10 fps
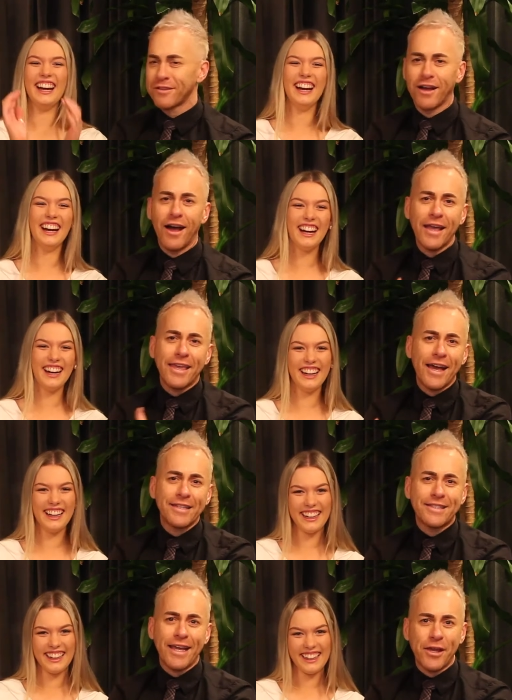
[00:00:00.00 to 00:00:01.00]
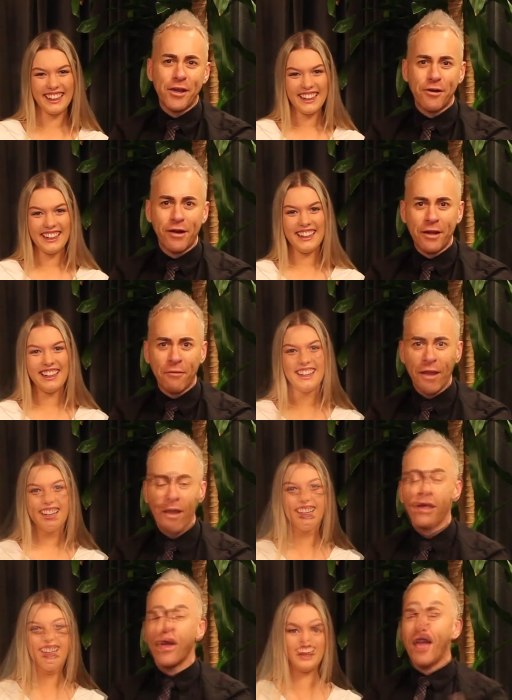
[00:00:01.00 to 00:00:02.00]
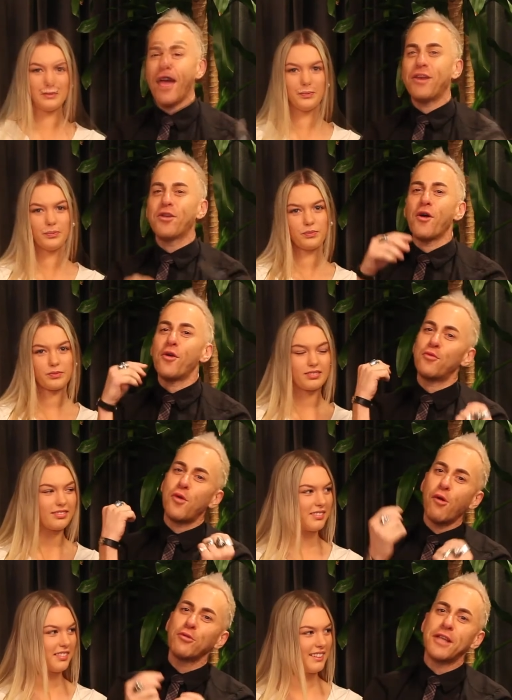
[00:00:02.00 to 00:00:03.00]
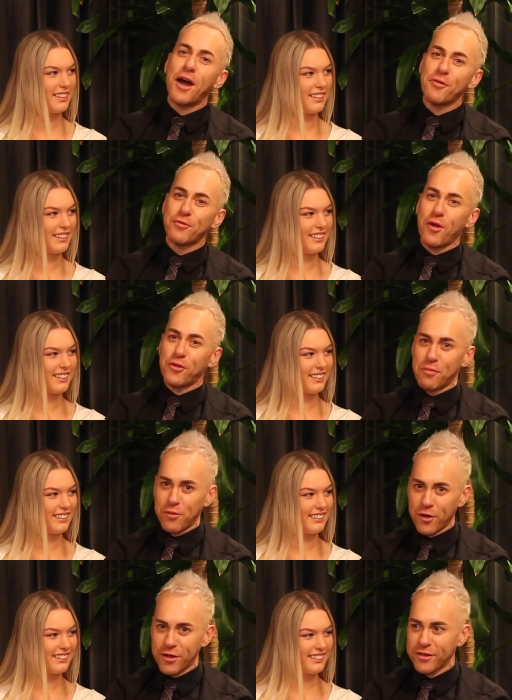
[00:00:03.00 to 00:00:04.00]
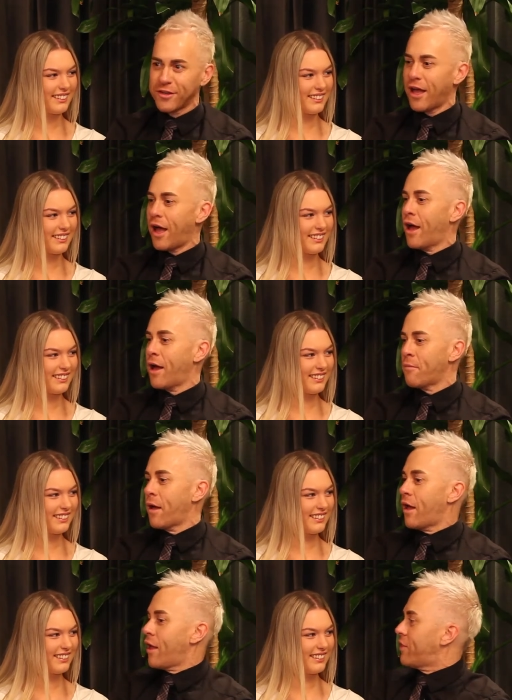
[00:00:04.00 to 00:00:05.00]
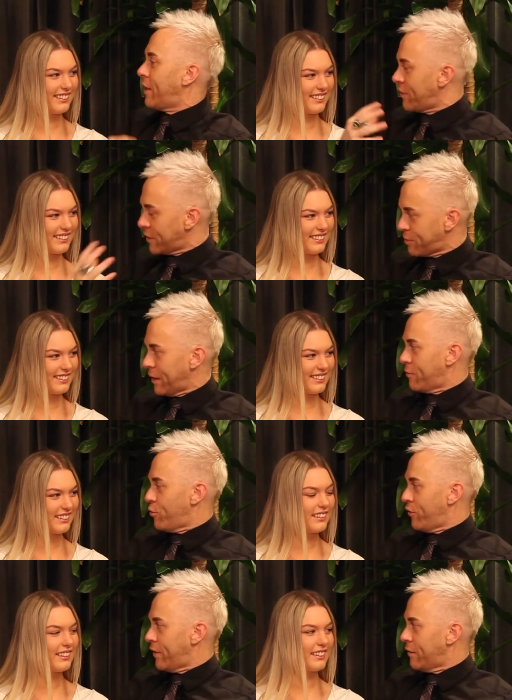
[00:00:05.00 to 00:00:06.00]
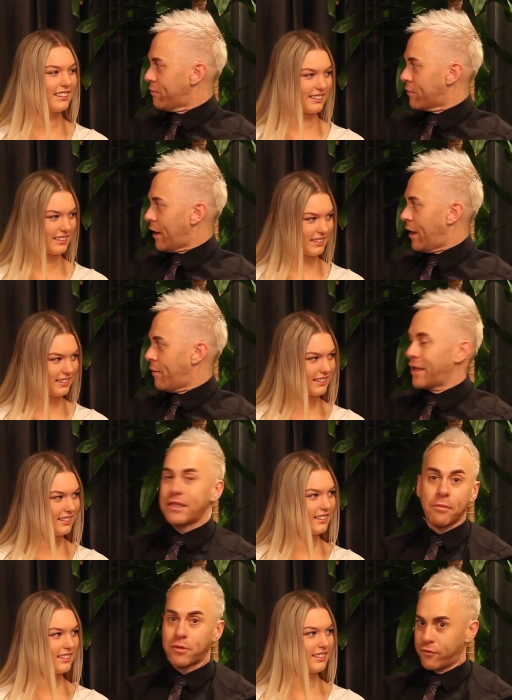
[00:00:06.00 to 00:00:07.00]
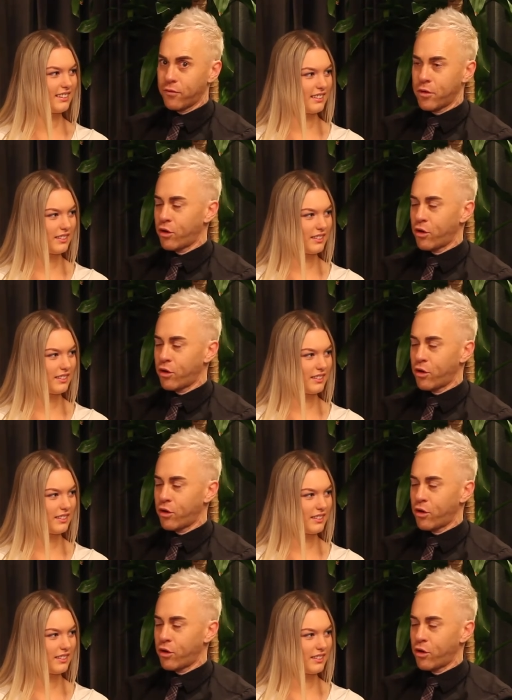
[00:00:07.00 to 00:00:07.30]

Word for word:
Speaker 1: I can't take her anywhere. And Roald Dahl wrote the book. Um, then there's been a movie. Um, adapted from the